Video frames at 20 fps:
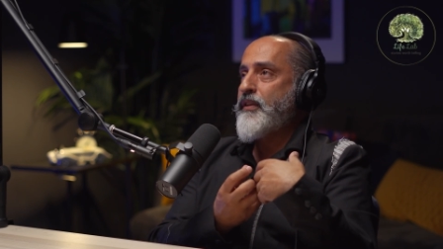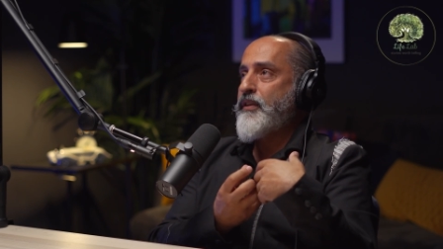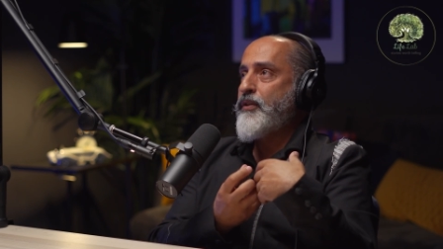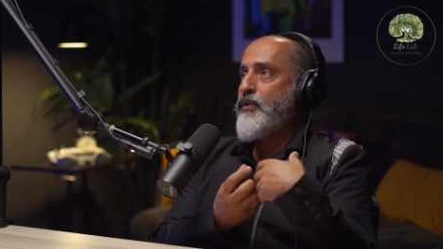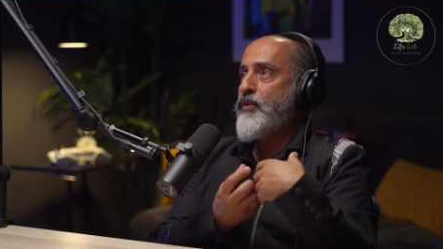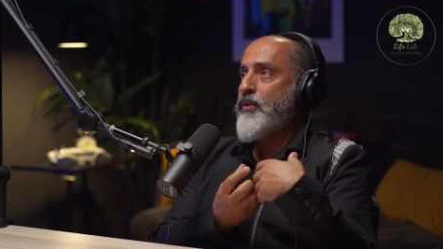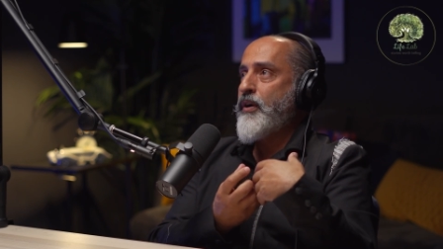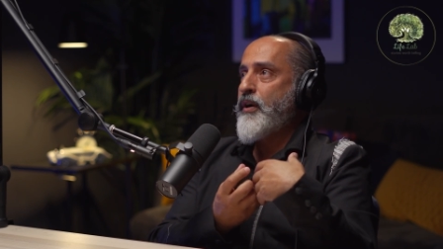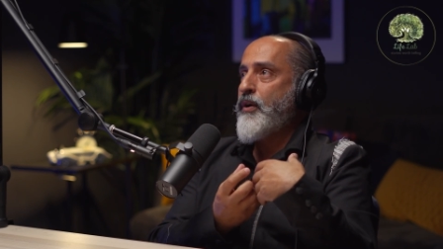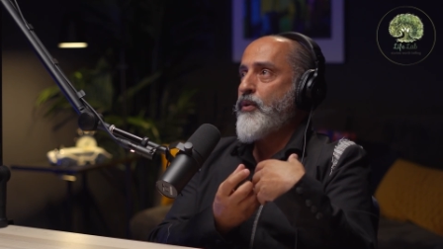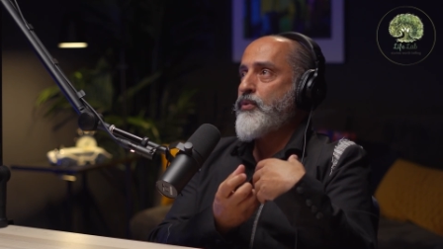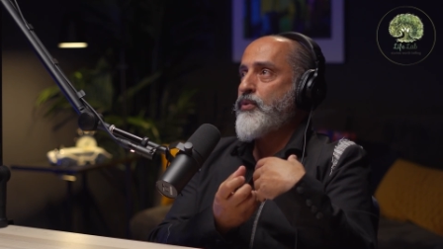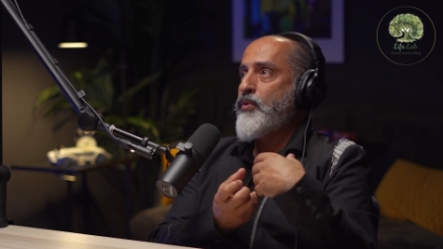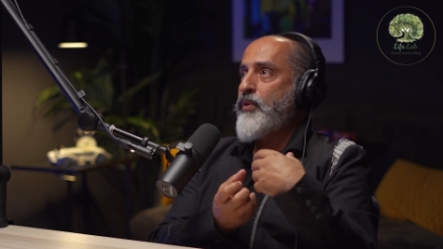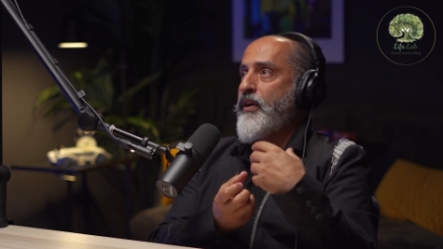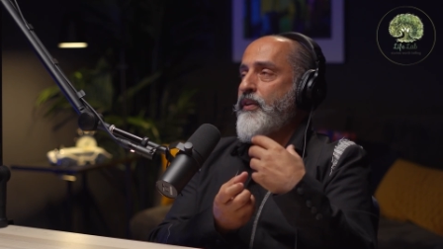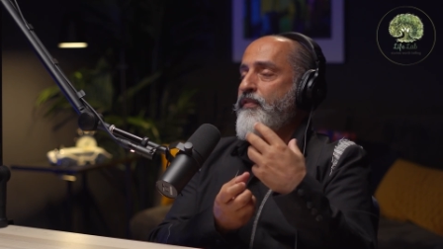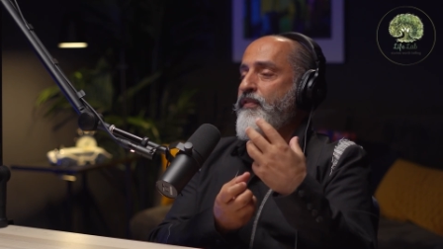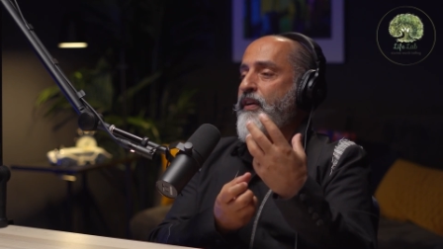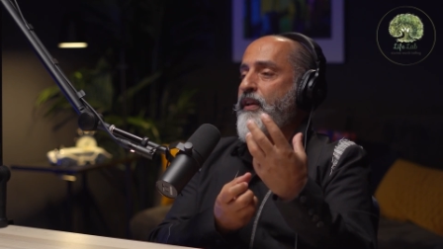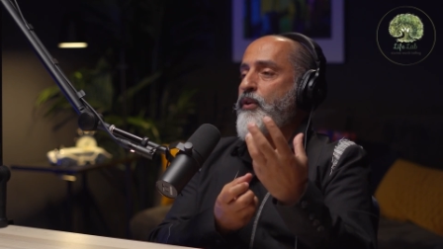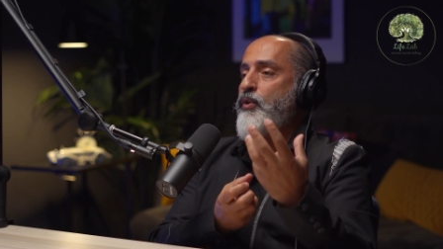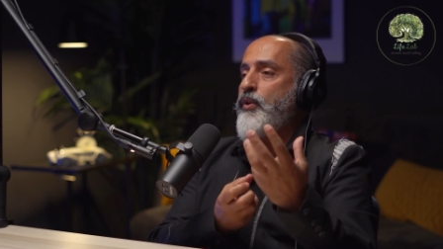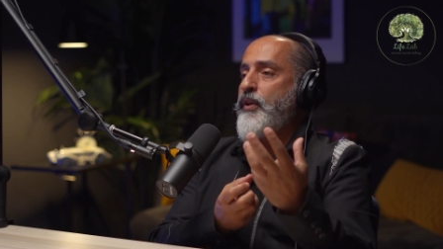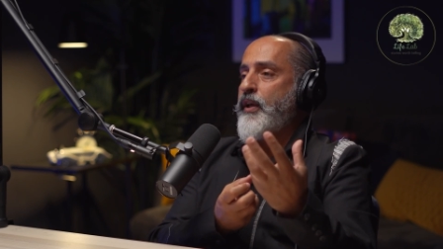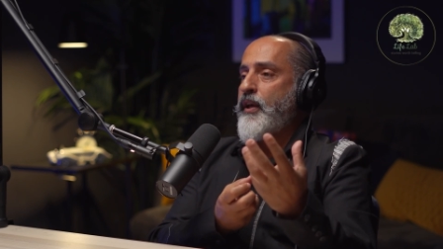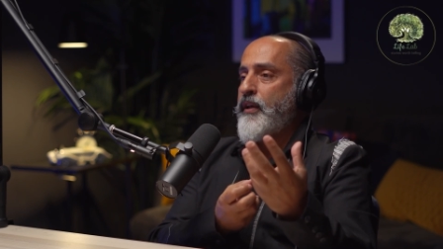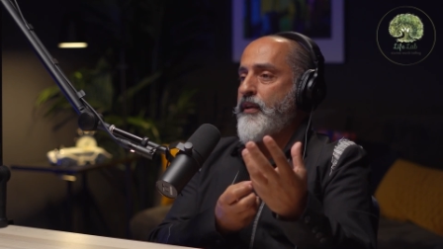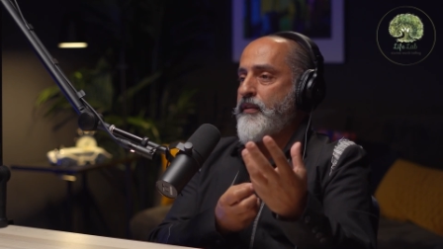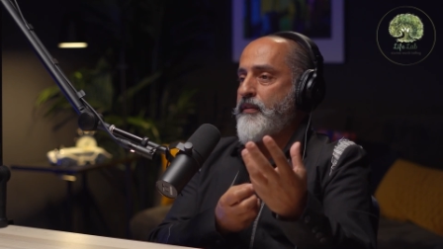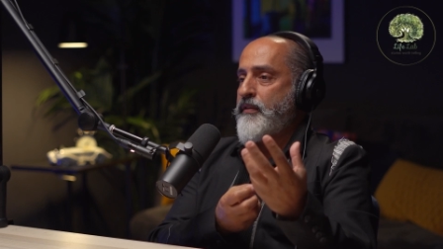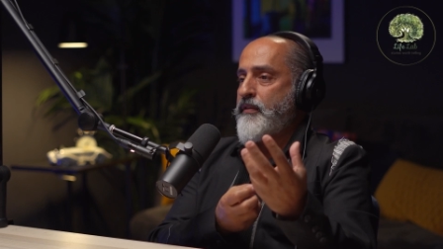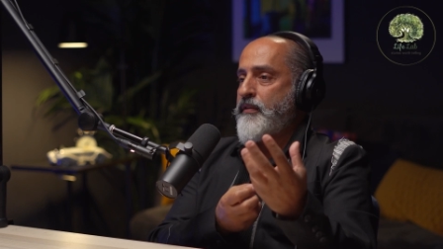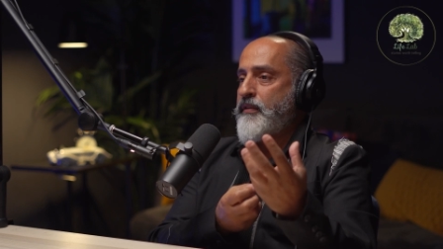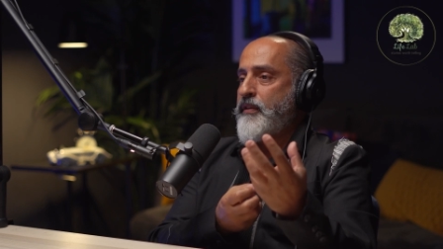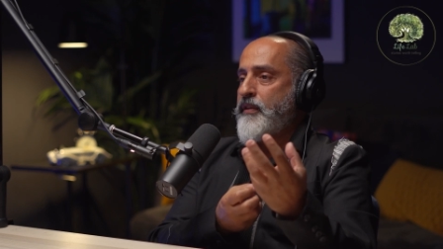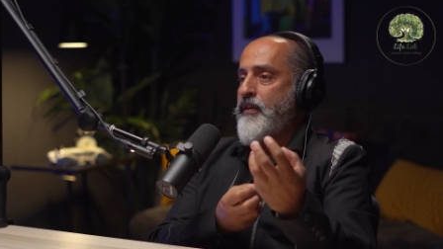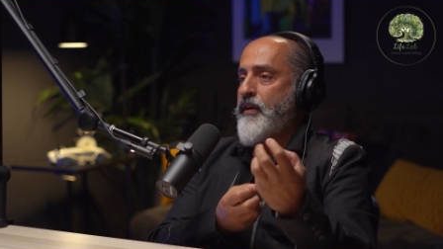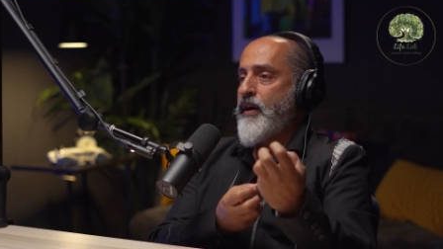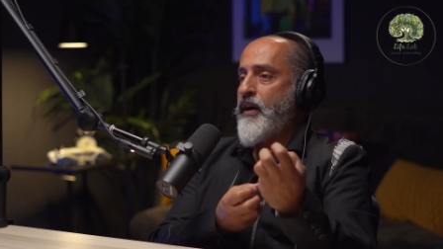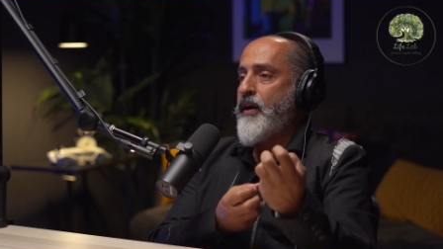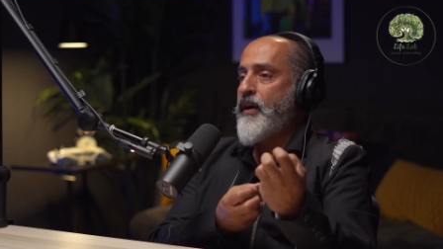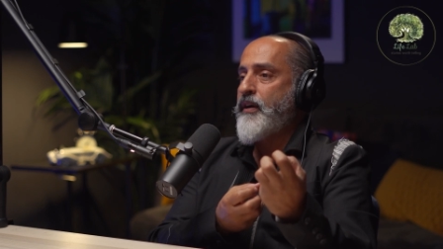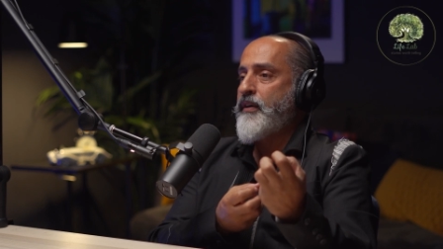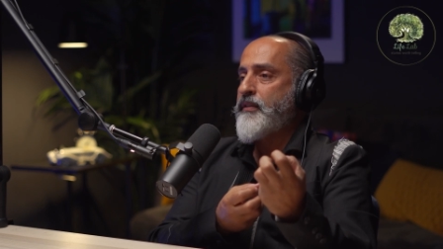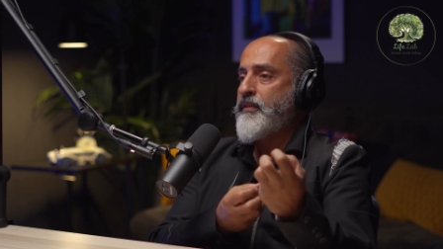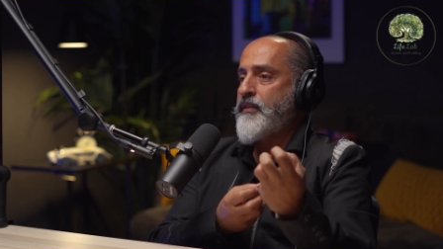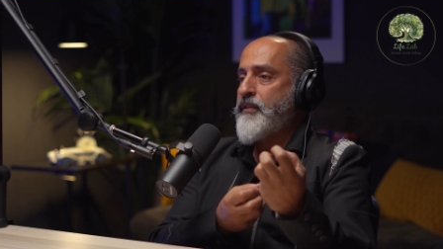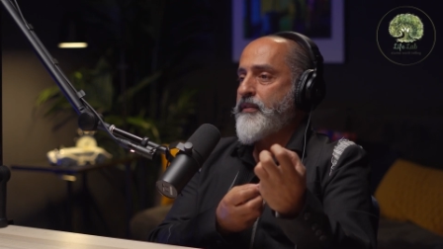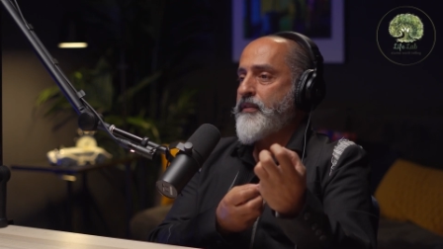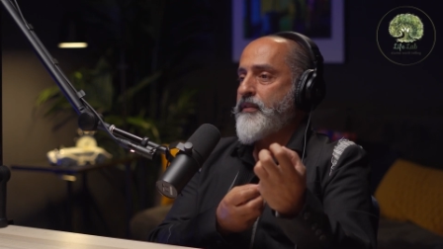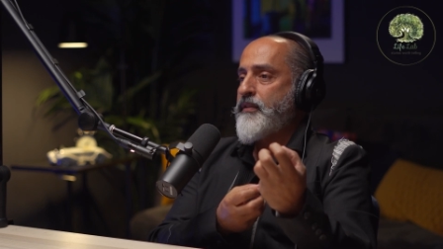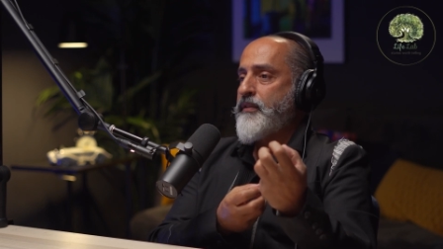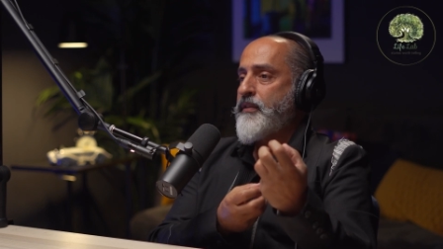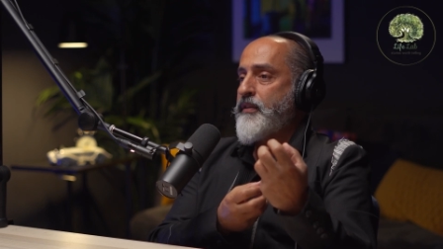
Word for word: know how to evaluate the art